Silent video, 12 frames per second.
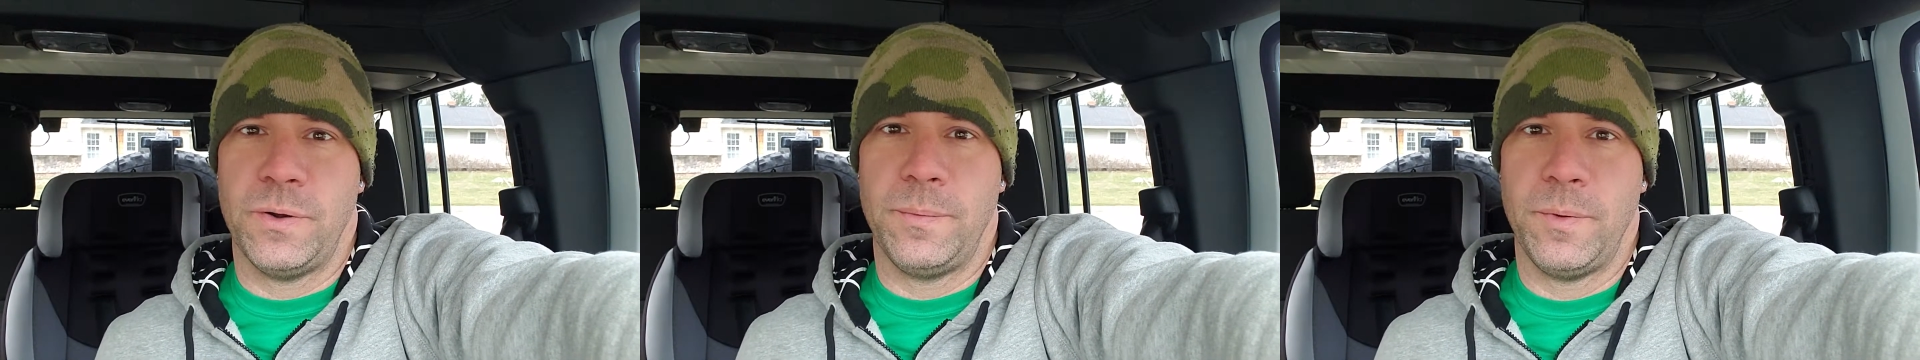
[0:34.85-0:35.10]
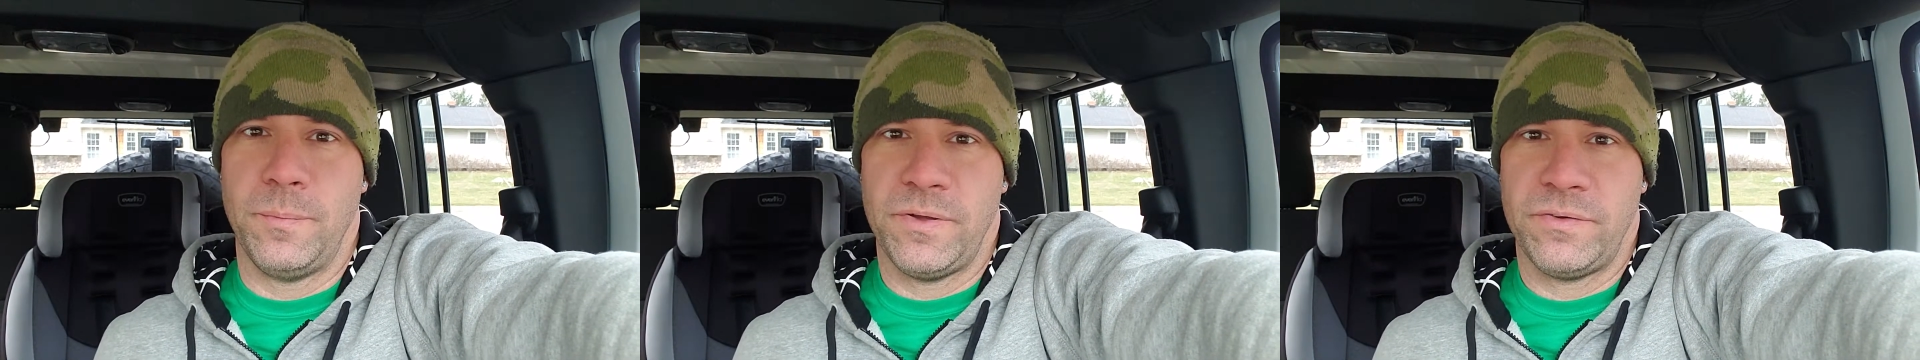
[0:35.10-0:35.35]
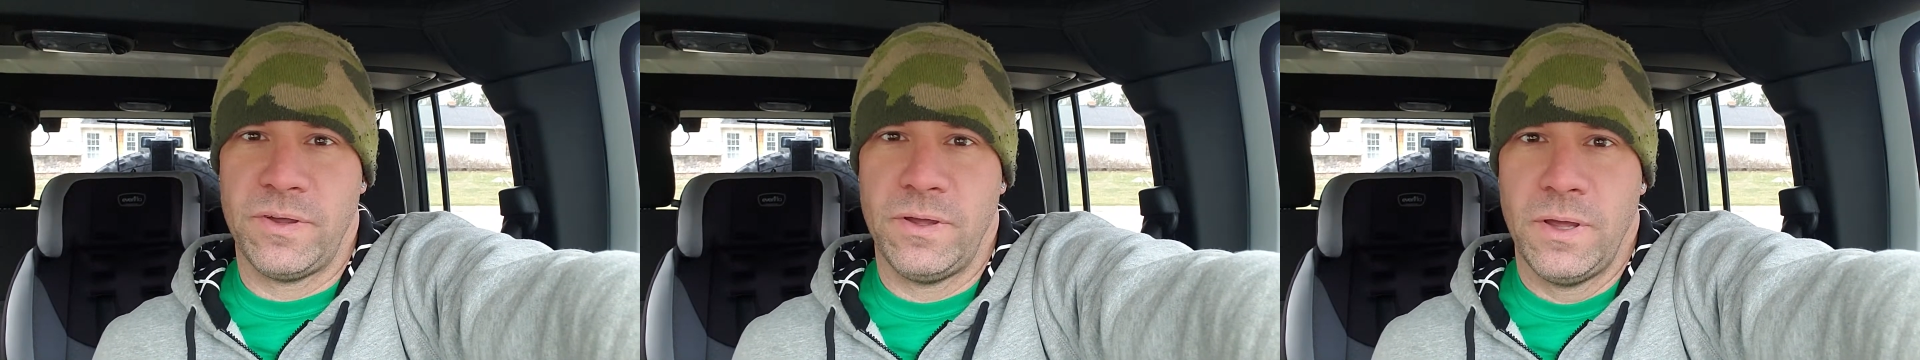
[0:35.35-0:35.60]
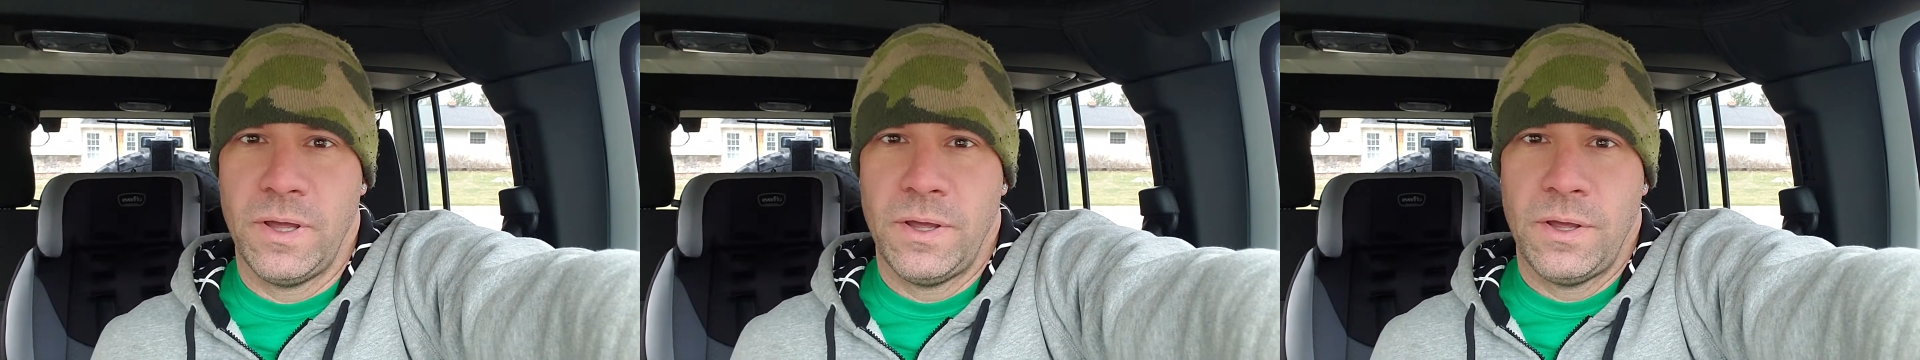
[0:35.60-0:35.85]
I've been busy
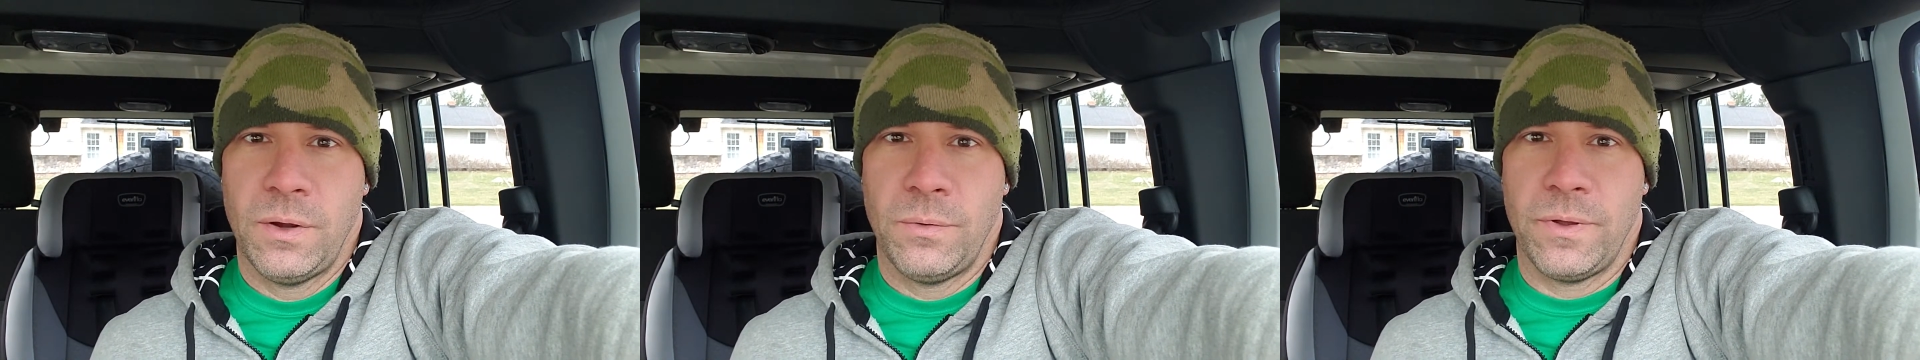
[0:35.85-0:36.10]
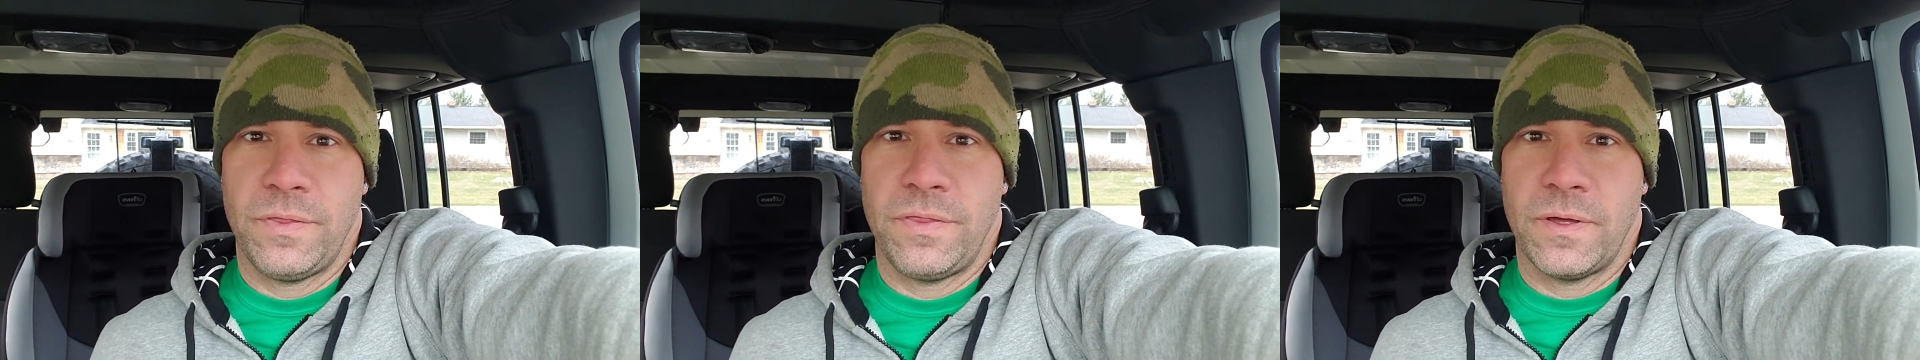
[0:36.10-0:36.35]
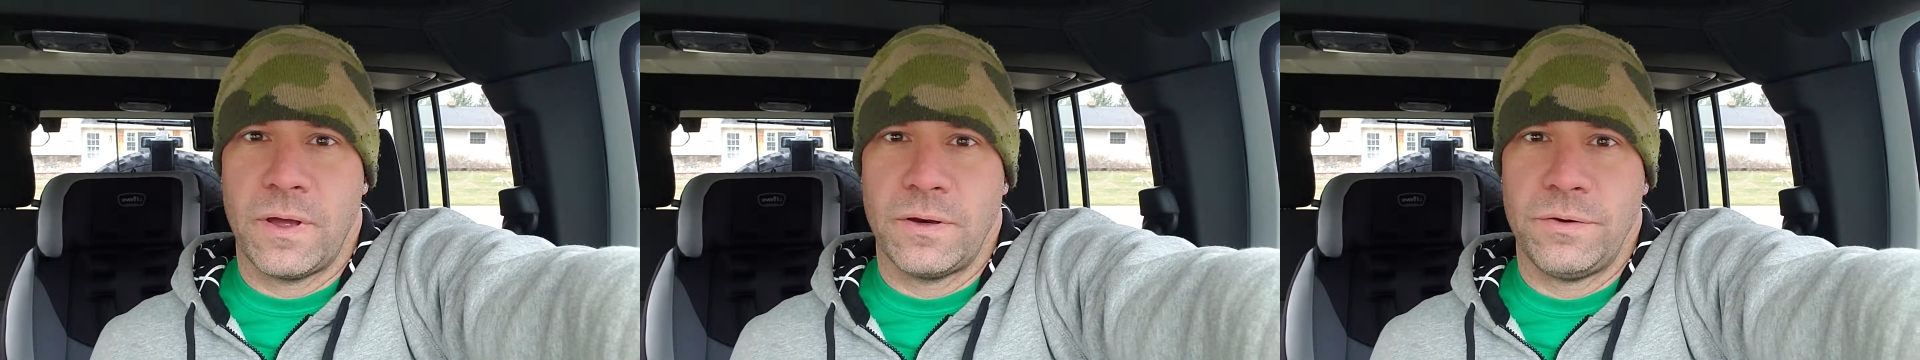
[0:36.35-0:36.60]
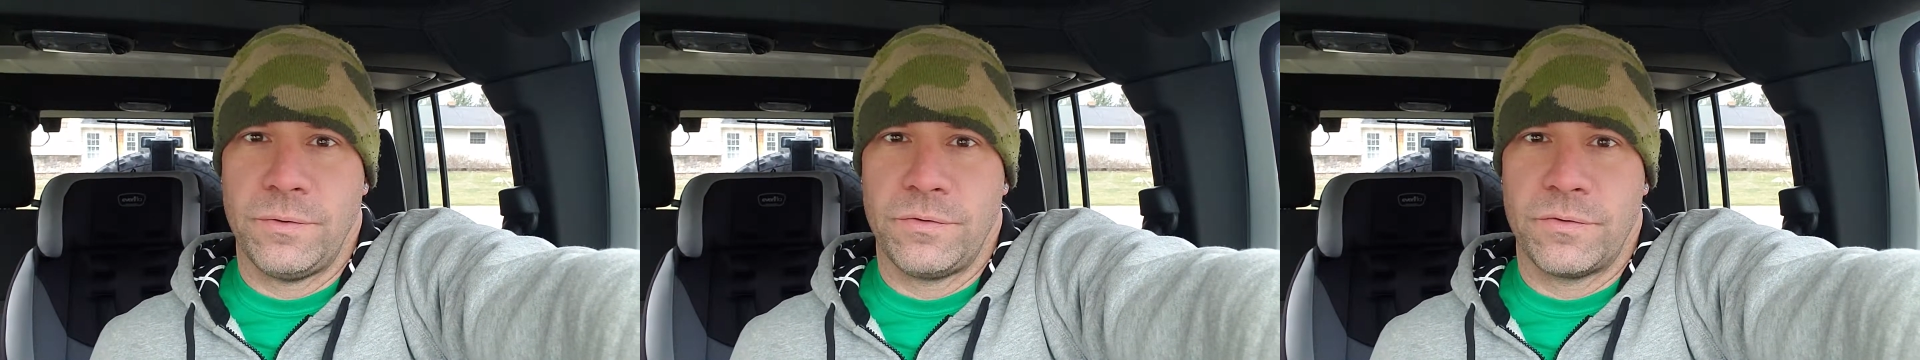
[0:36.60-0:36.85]
with
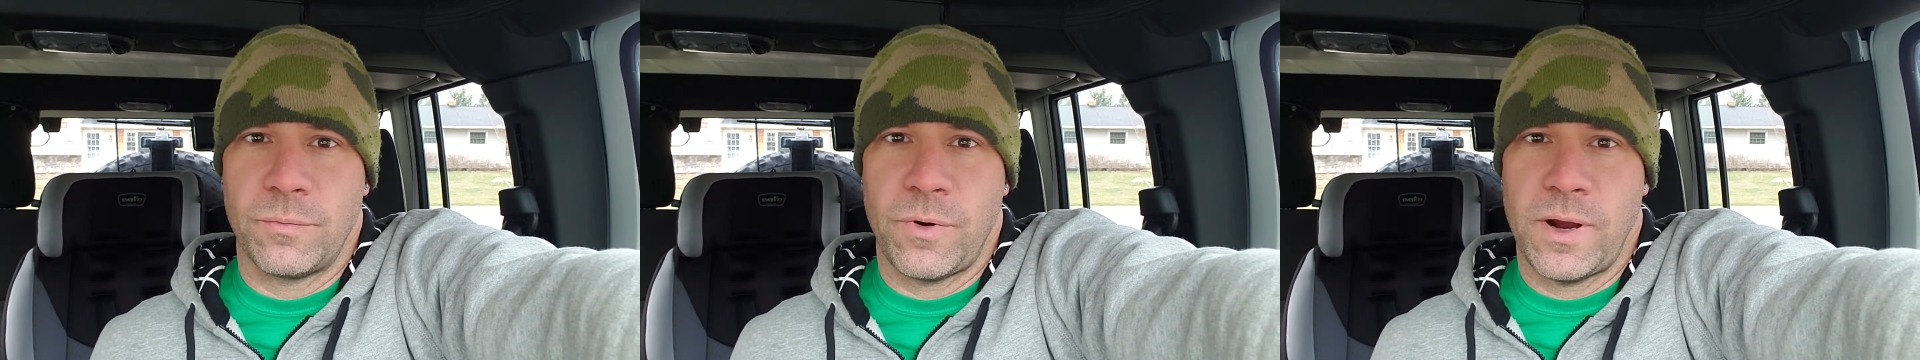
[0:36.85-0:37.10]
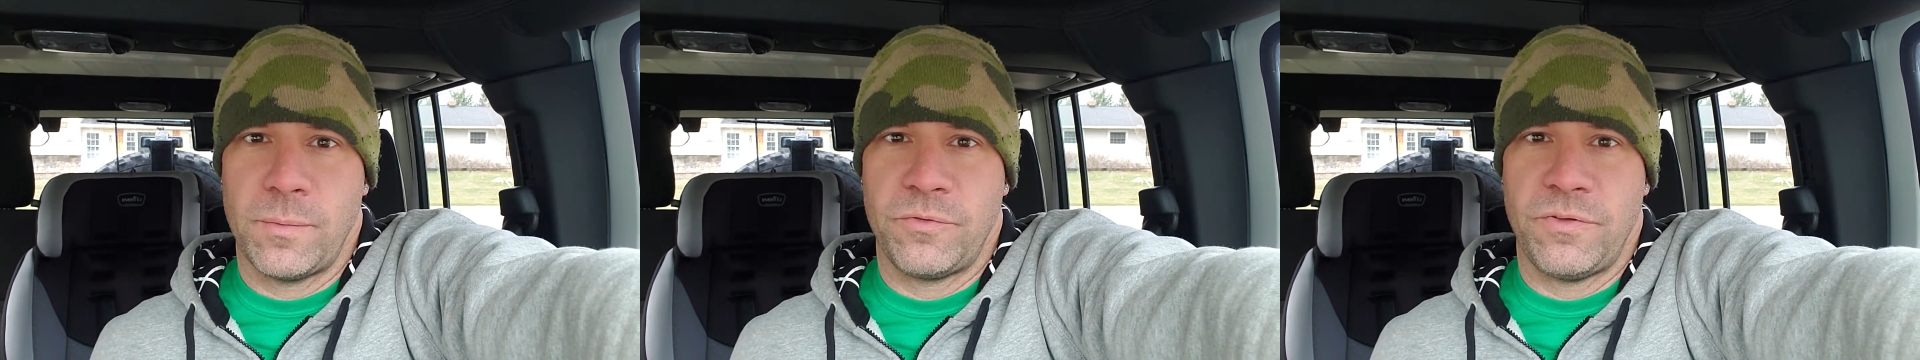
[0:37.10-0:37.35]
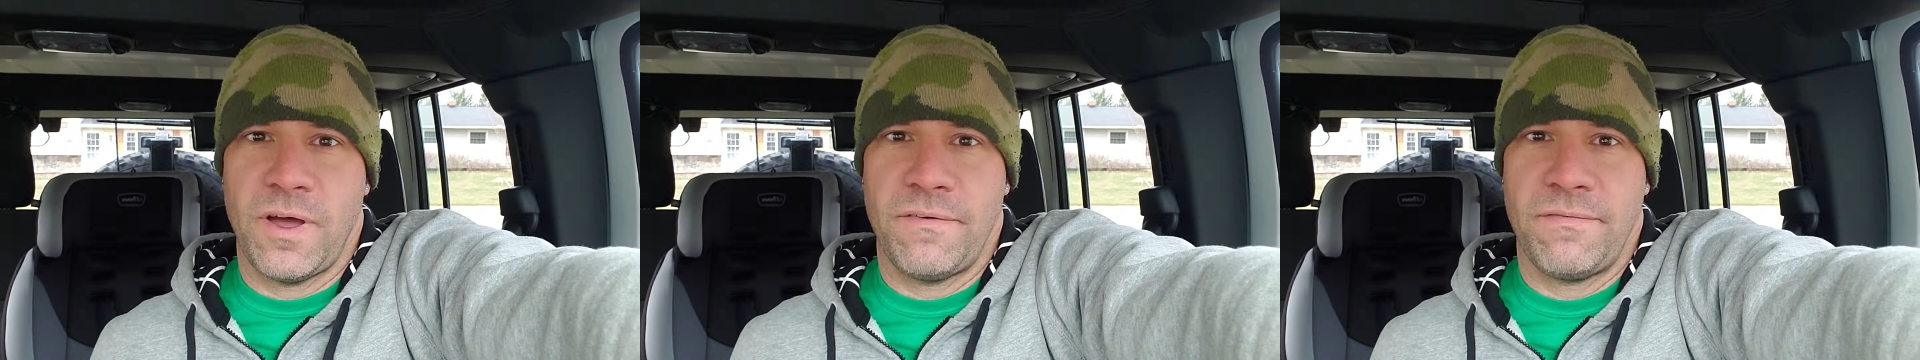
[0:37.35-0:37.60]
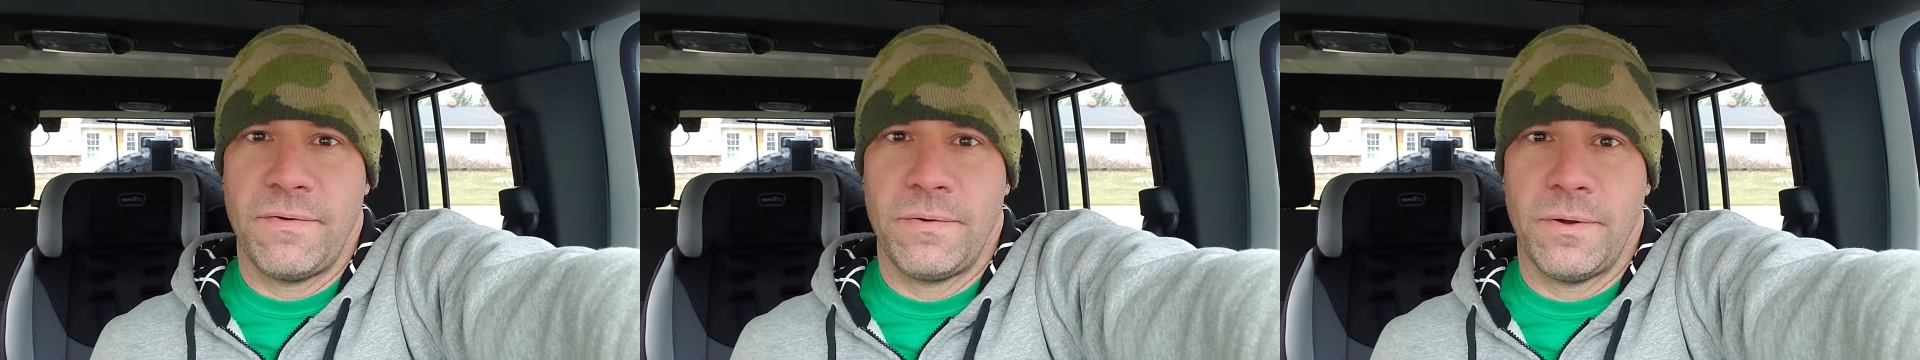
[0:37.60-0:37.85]
doing some random
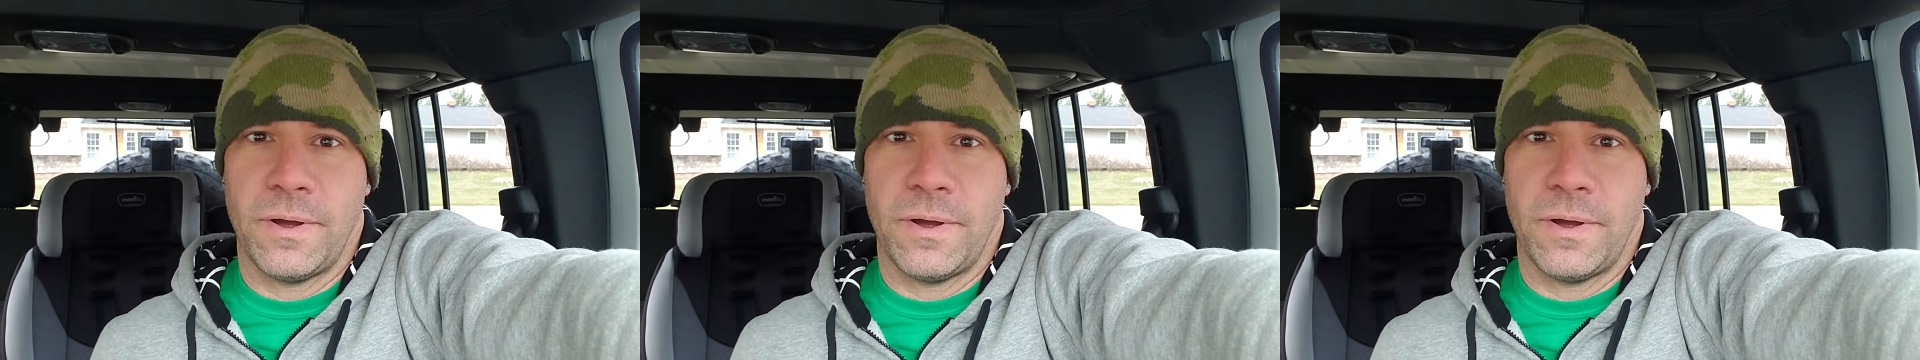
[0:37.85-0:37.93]
stuff.